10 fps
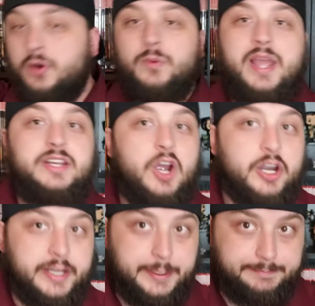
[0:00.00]
Red
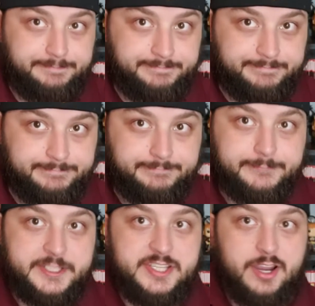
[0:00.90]
Guardian.
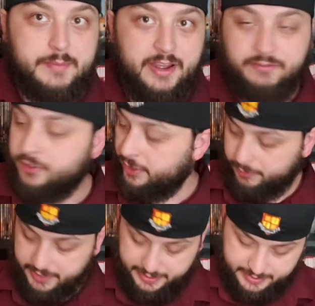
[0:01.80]
Let's talk about him for a little
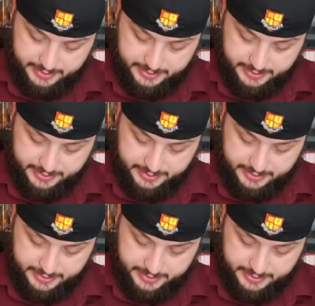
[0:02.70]
bit.